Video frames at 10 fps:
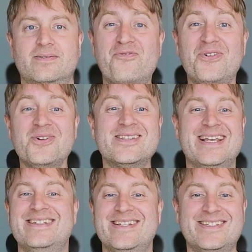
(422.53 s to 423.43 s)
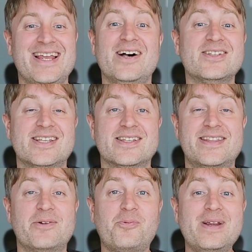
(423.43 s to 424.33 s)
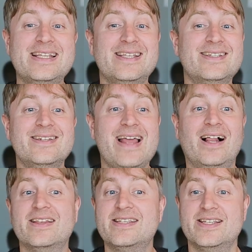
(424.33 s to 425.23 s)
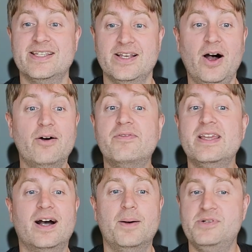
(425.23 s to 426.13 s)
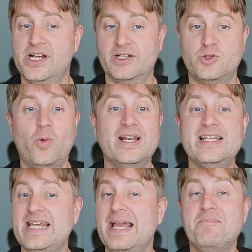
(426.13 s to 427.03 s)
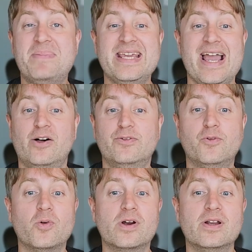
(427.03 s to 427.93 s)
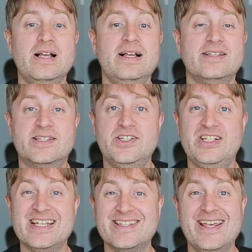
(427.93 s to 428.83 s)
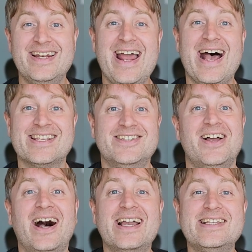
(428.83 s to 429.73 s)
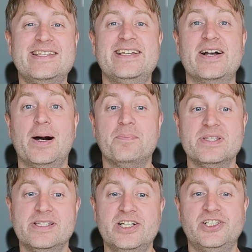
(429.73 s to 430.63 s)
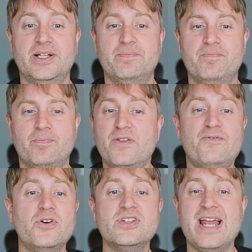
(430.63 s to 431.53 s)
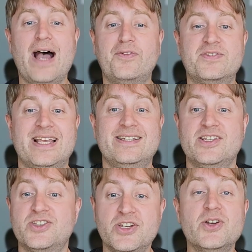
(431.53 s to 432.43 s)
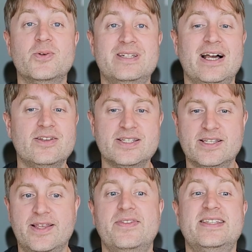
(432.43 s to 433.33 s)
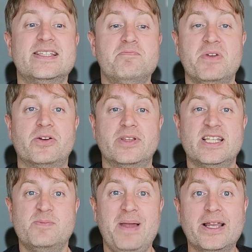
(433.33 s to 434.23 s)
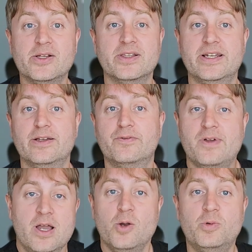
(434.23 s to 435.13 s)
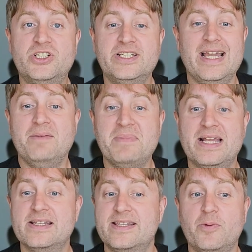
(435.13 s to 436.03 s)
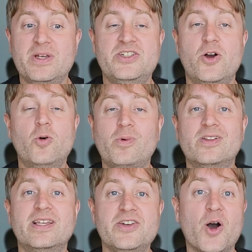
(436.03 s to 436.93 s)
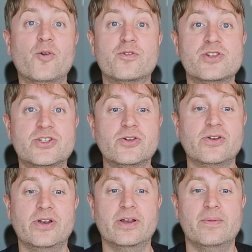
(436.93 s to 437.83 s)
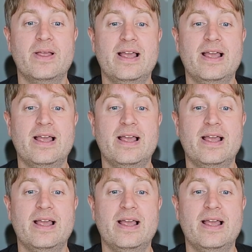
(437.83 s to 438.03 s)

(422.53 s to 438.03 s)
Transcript: The first sentence tells us that recent analysis of the object 2010 BL4 suggests that it has an icy composition. But the first half of sentence 2 tells us that this is merely speculative, which again means that we don't really know for certain.